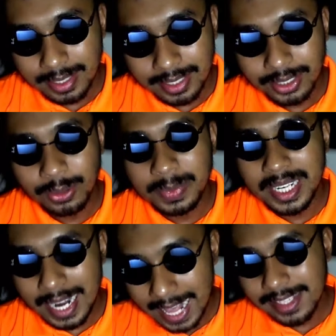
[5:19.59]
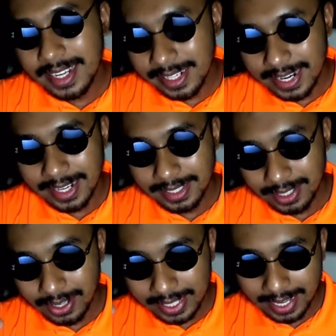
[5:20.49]
It should be less than that.
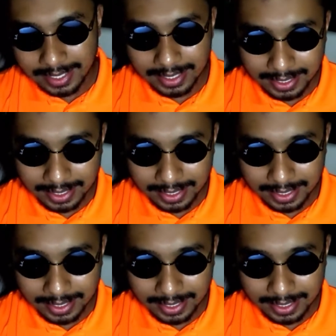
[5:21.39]
Okay,